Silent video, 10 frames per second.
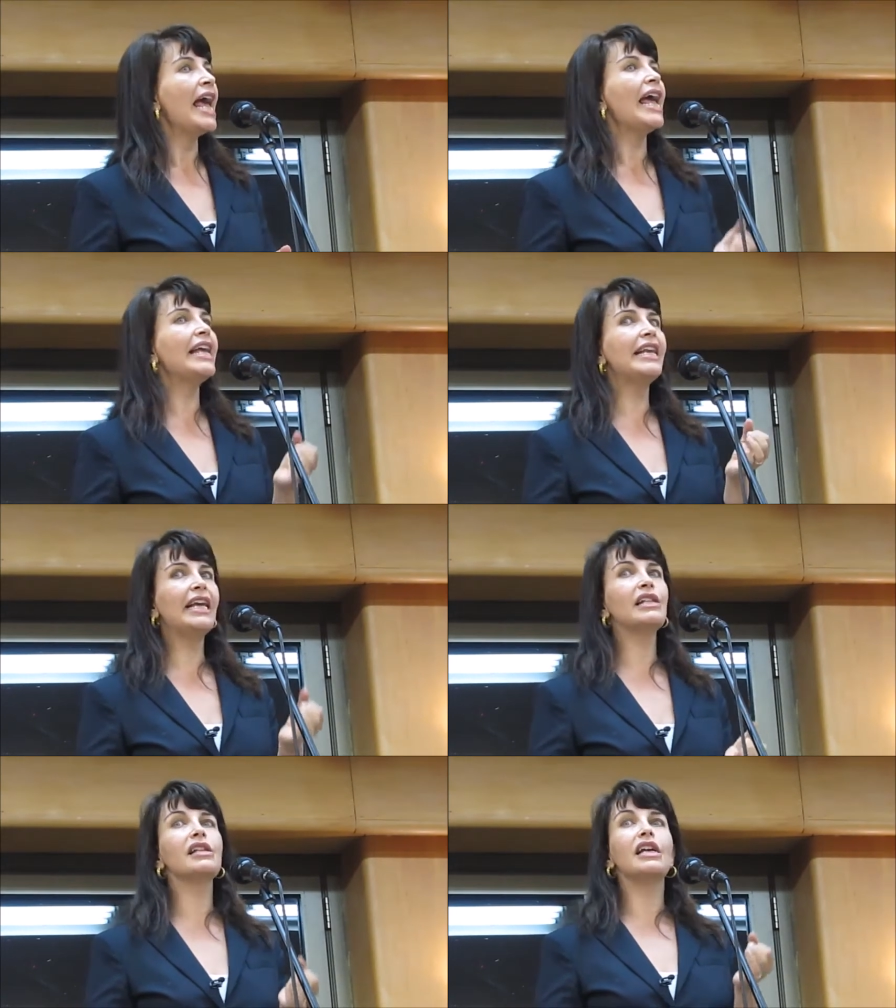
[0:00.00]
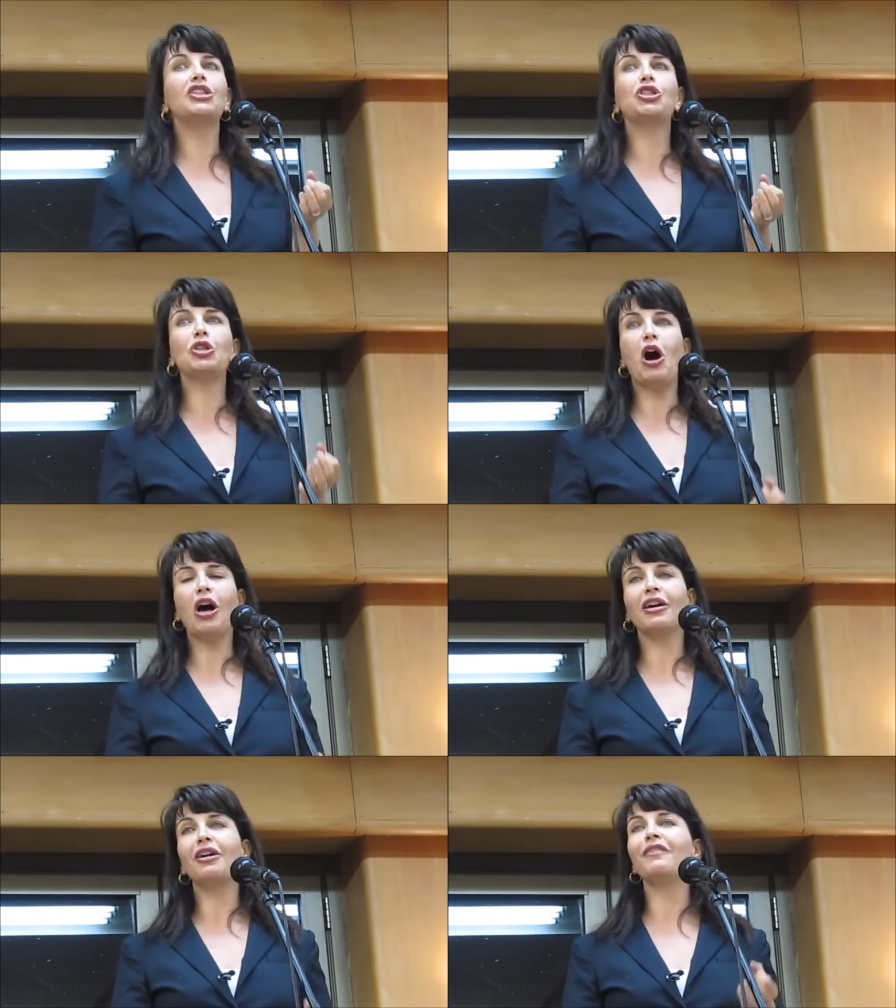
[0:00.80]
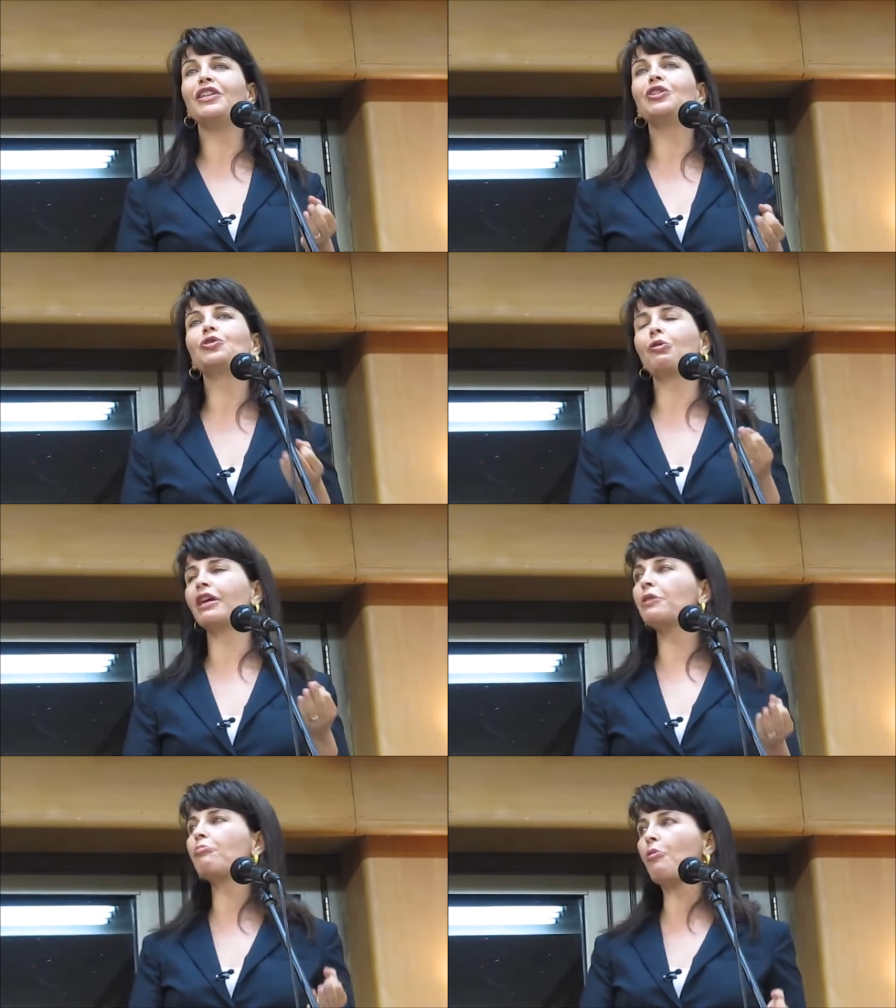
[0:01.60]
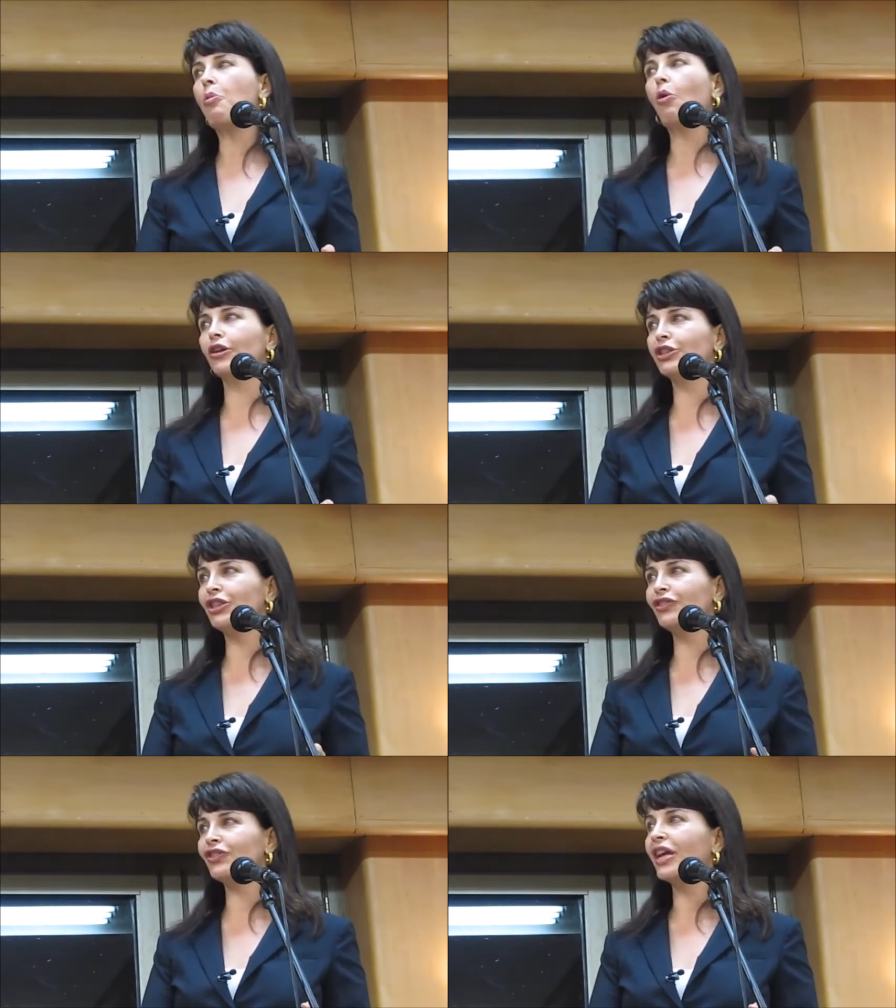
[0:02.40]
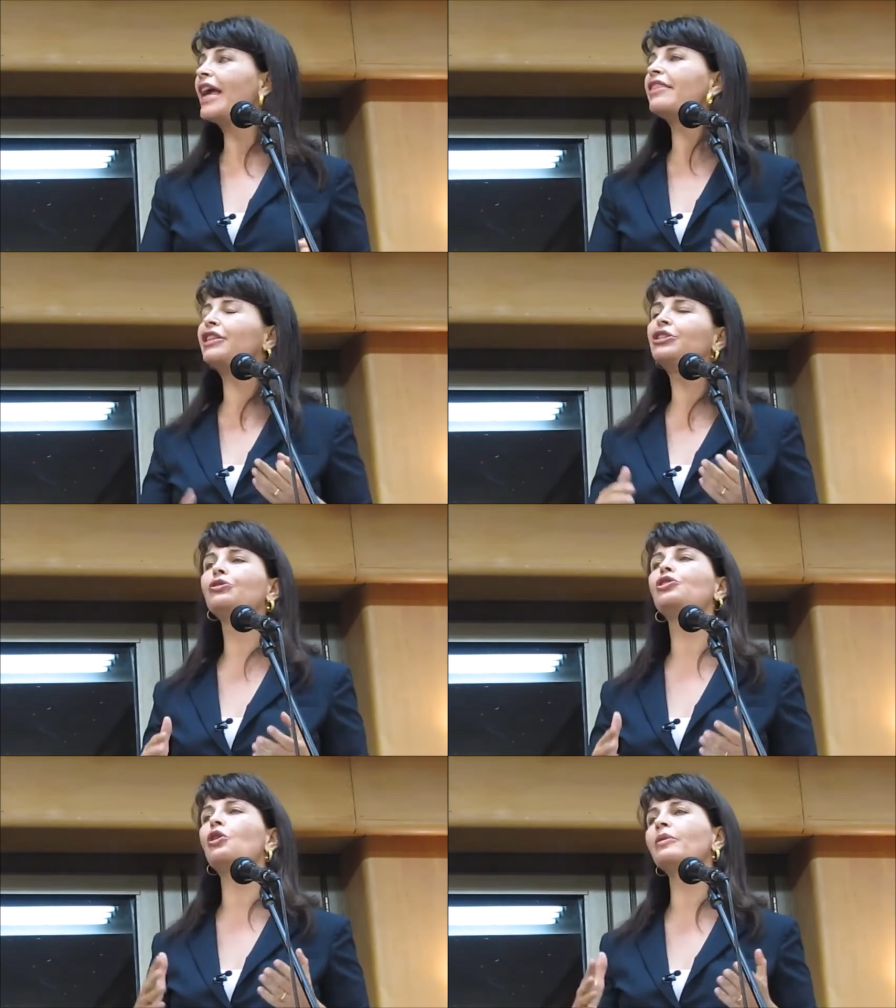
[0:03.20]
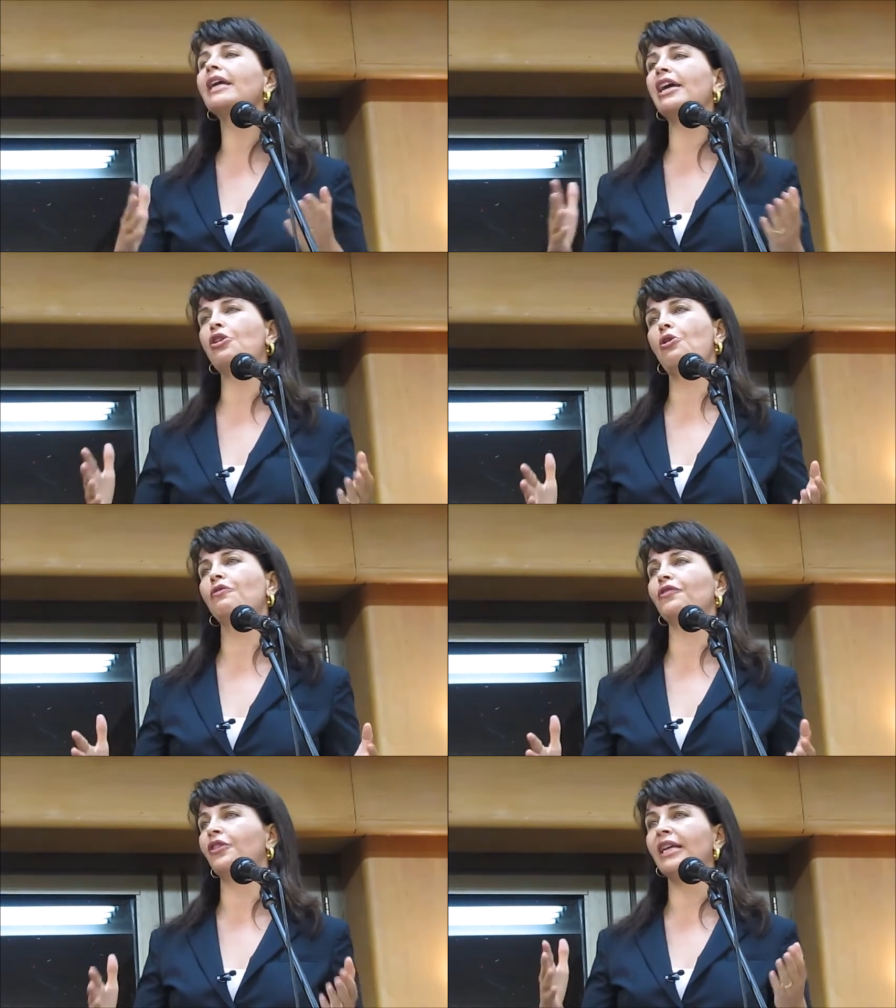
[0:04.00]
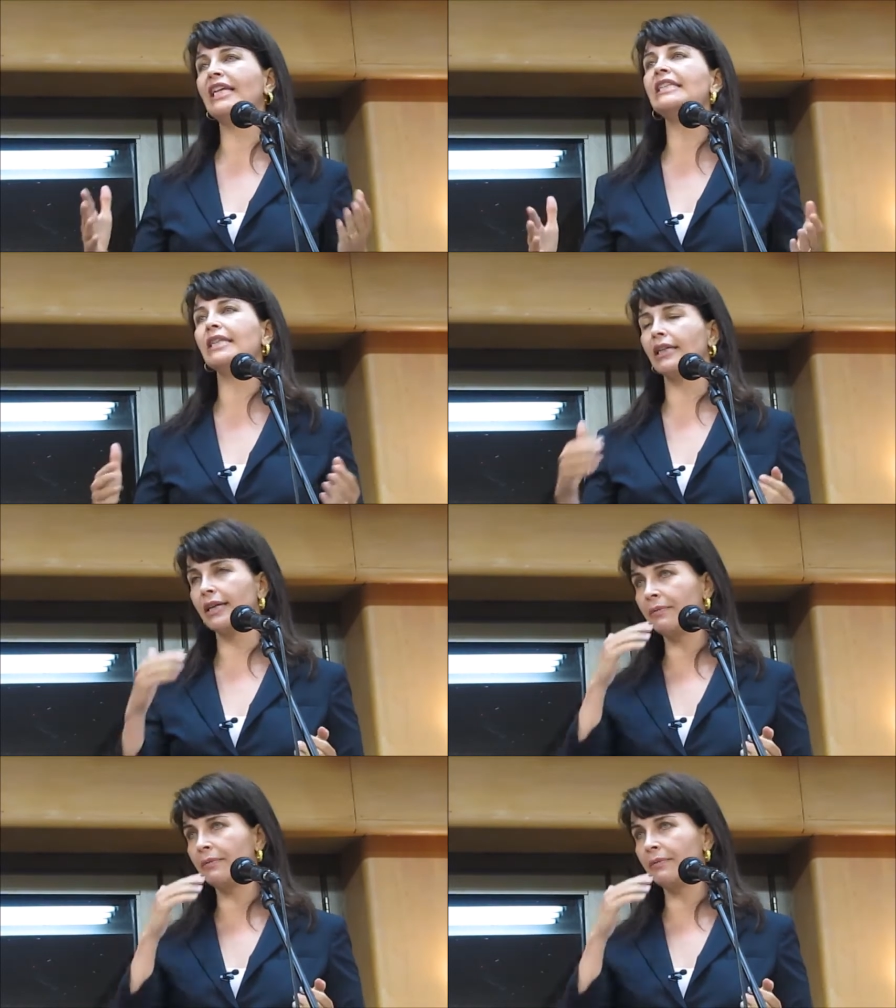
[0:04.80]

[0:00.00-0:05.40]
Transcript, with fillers: It is a shock of historic proportions that you don't get over easily.